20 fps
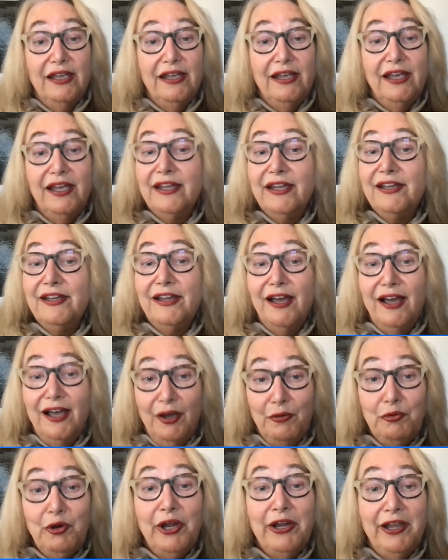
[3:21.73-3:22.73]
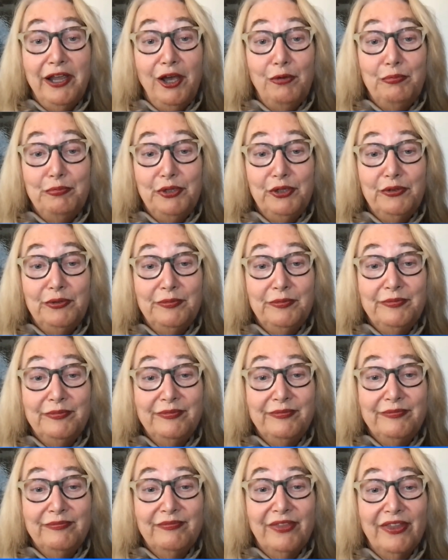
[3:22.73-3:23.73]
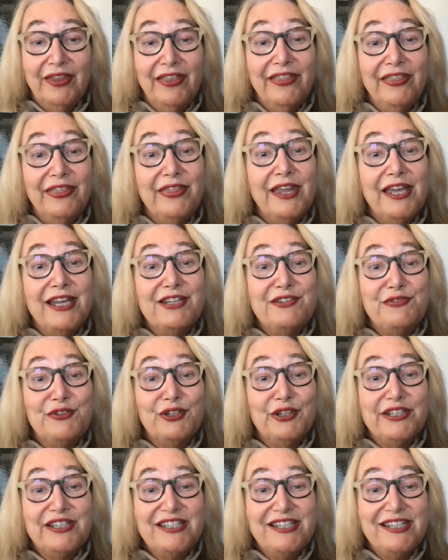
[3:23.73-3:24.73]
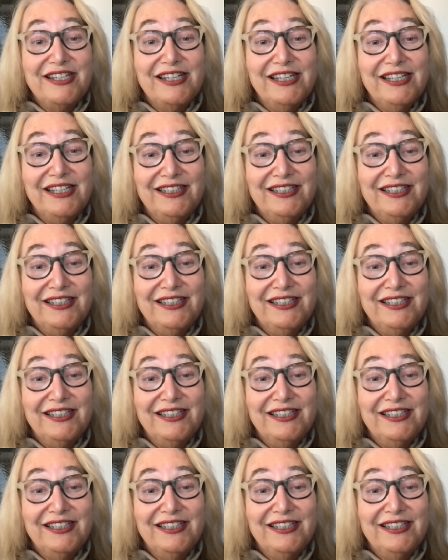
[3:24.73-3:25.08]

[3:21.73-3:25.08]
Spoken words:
And I want to help you. Thanks for listening.